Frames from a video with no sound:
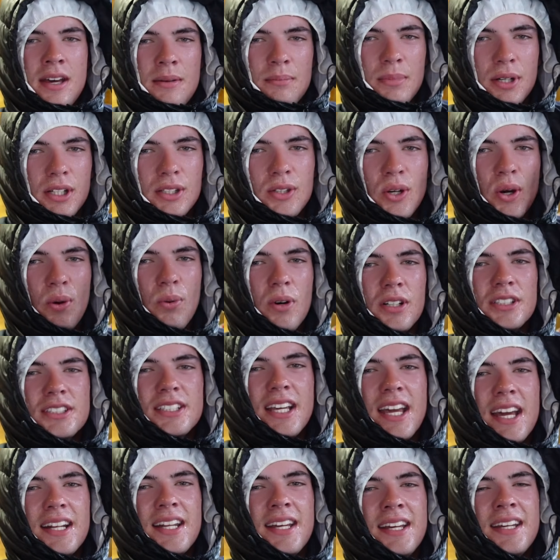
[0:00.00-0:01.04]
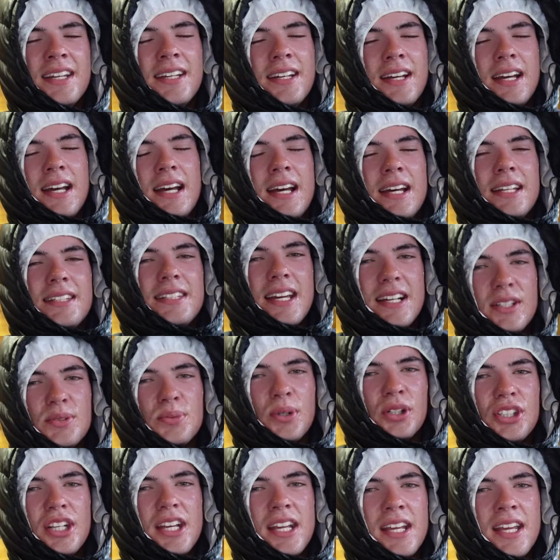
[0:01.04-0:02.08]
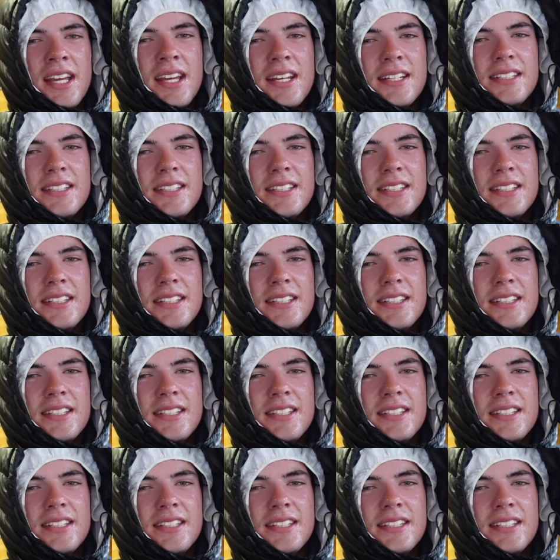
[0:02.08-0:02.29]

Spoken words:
But once again, thanks for watching,